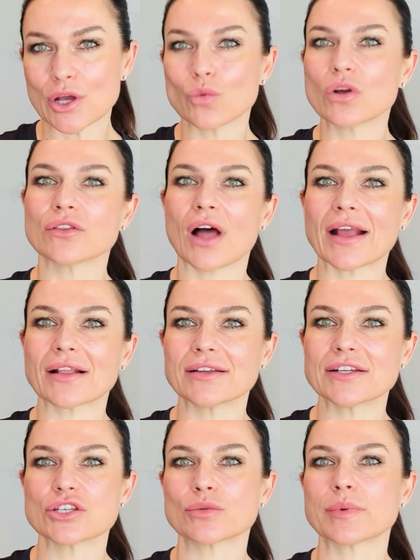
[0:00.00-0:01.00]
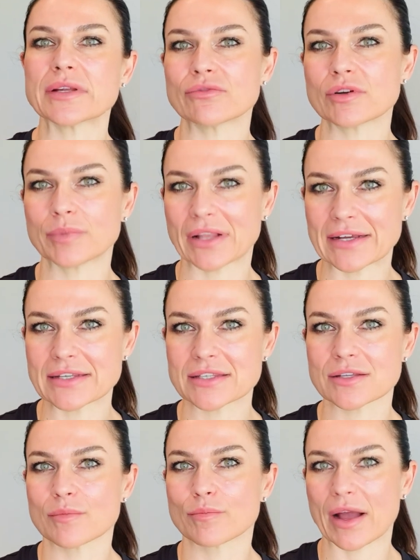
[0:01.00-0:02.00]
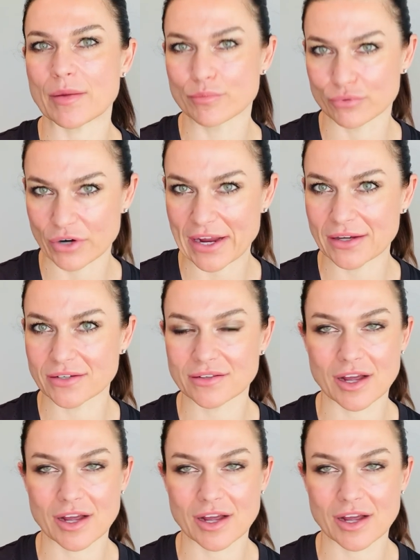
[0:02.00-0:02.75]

were likely to be replaced by bread.